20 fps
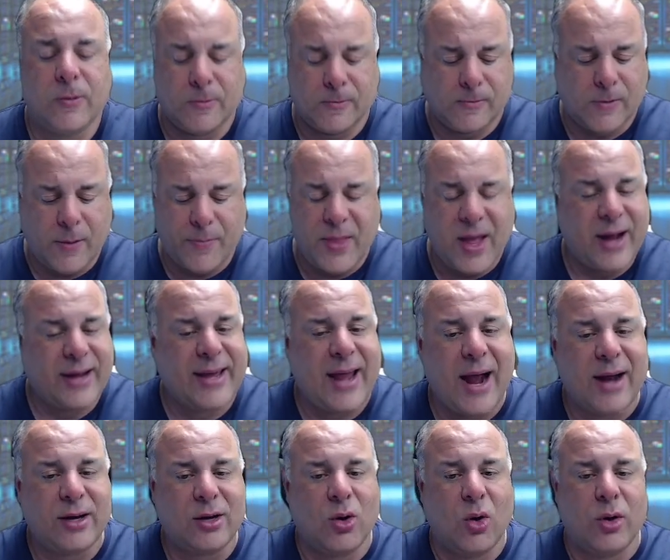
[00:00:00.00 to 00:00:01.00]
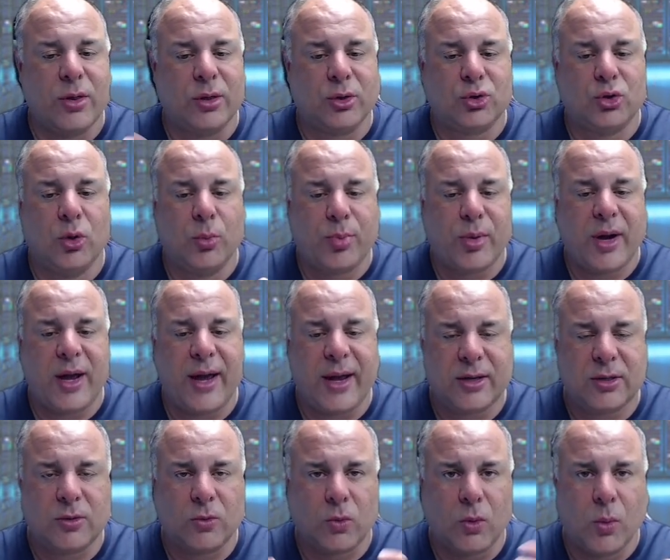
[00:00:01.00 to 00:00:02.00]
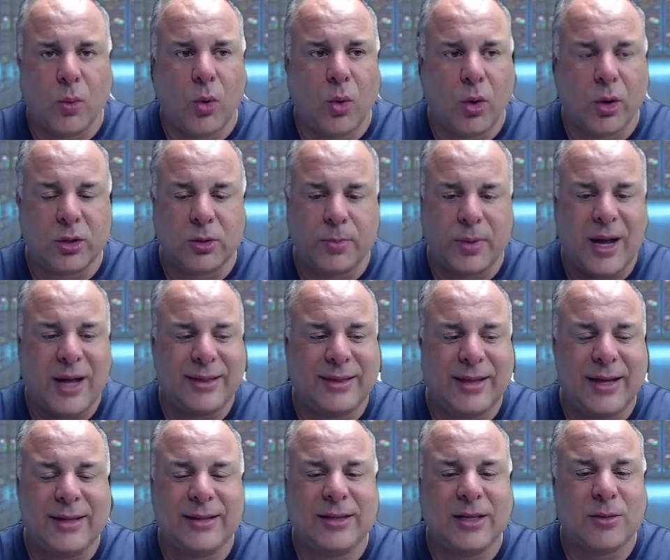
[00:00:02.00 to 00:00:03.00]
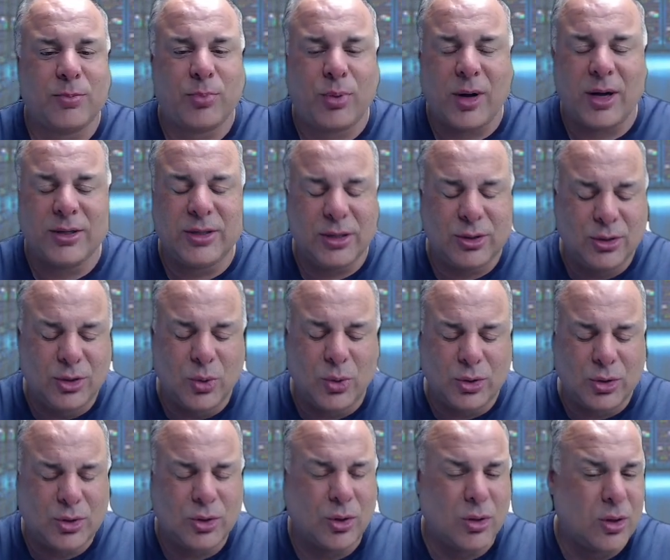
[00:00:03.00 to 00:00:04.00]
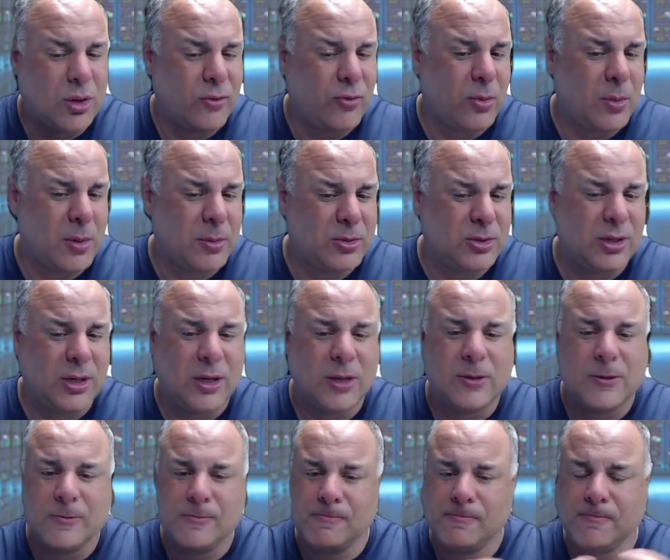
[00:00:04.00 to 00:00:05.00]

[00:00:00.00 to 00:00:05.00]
I'm not counting on the super hex rewards, but I think this project's doing so good from what I'm seeing.